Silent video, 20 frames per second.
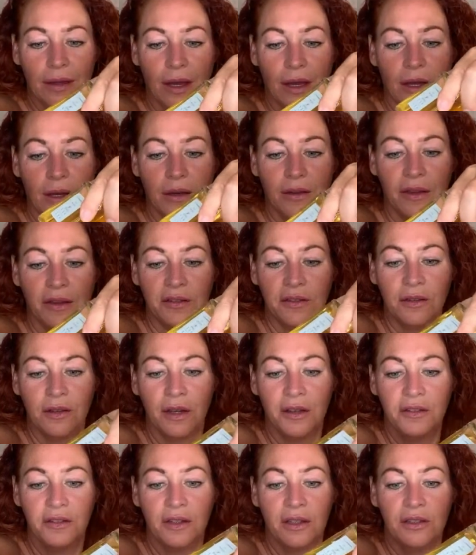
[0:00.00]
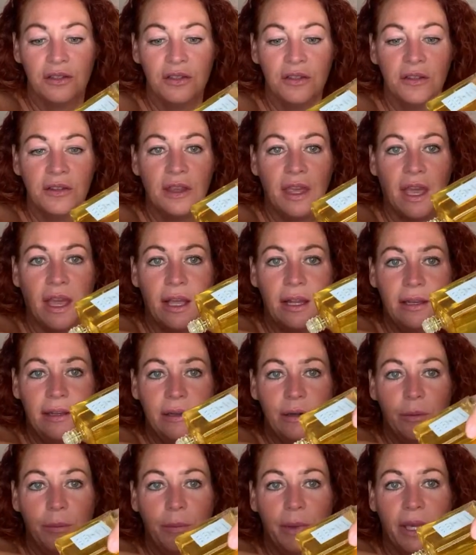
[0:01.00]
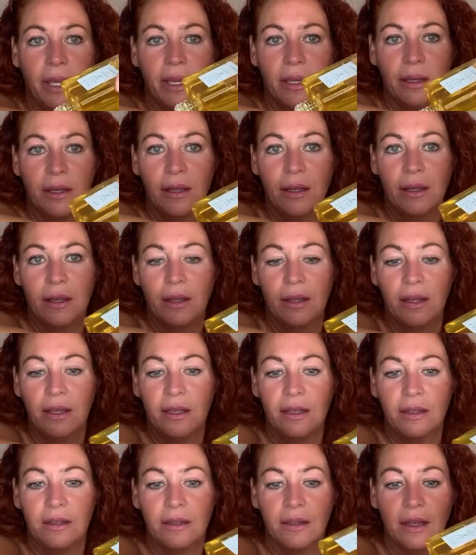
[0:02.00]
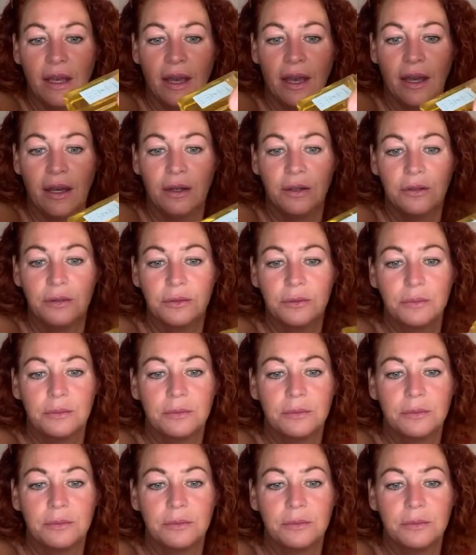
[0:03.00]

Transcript: Oh, that's nice. You just get a little bit out.